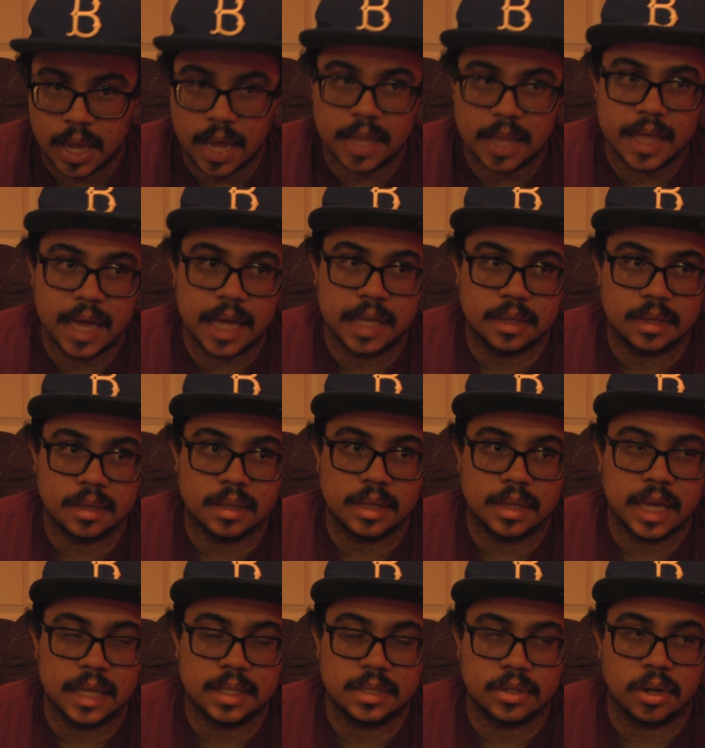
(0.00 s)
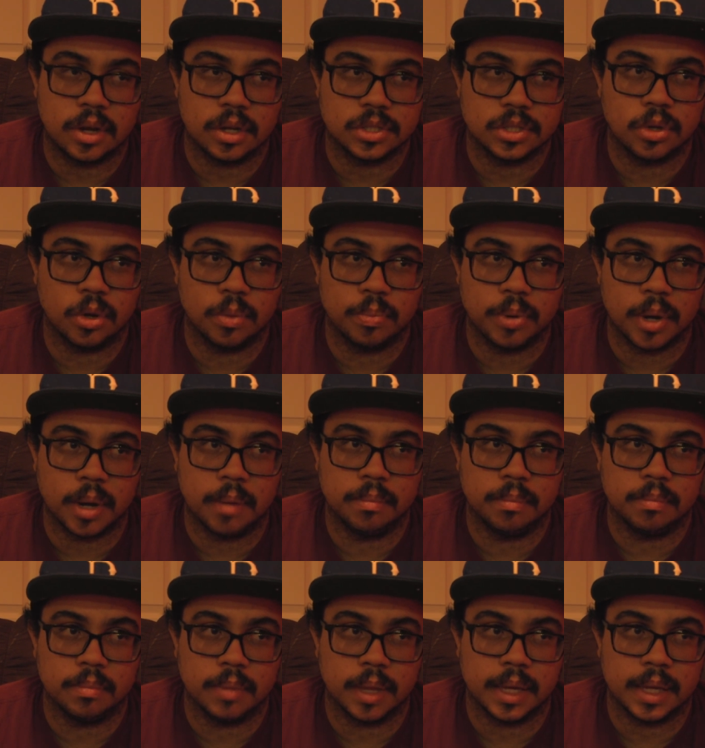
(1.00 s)
And that's also a
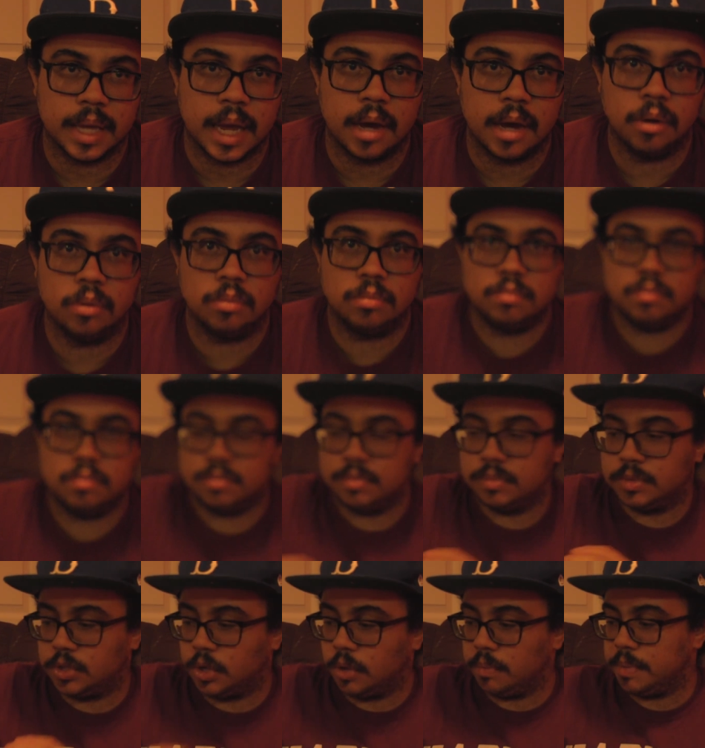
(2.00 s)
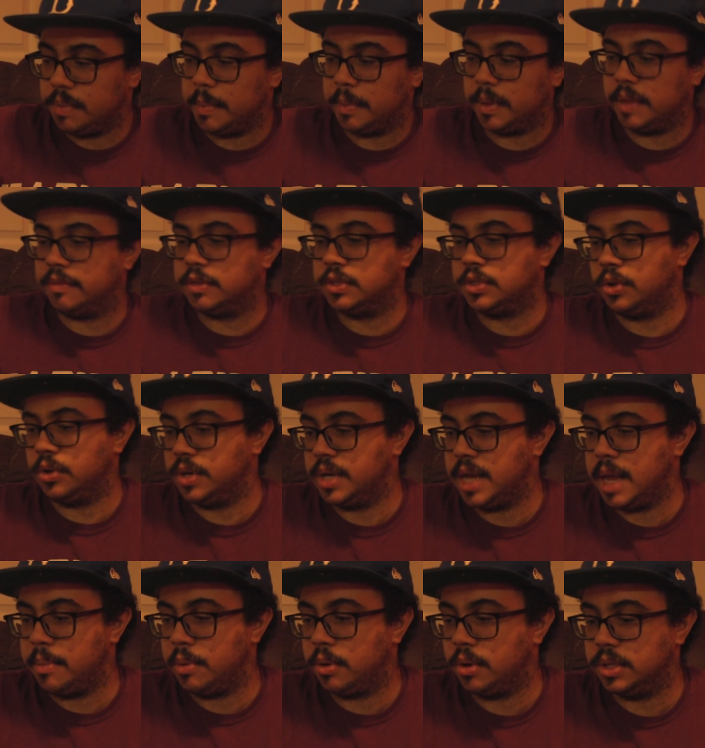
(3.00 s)
problem, like how certain people live in certain
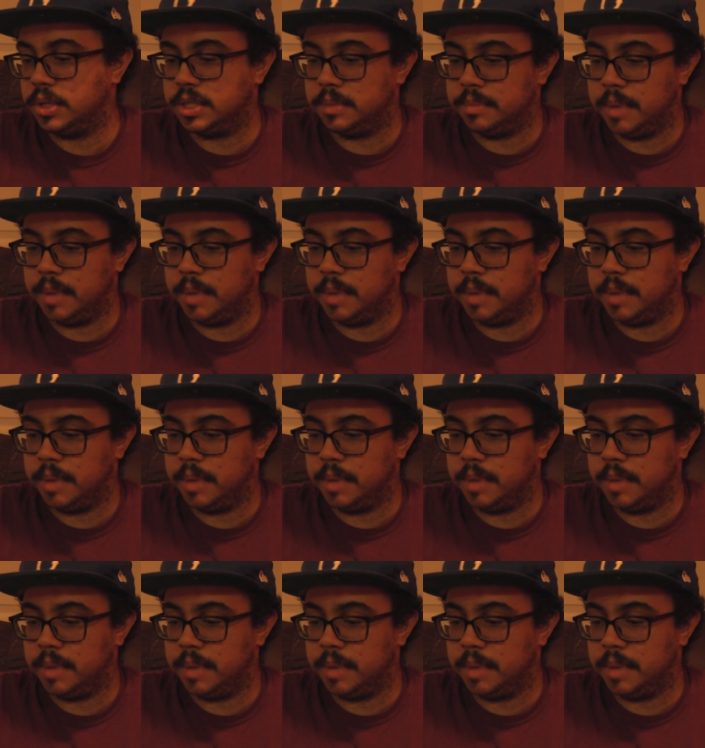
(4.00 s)
neighborhoods.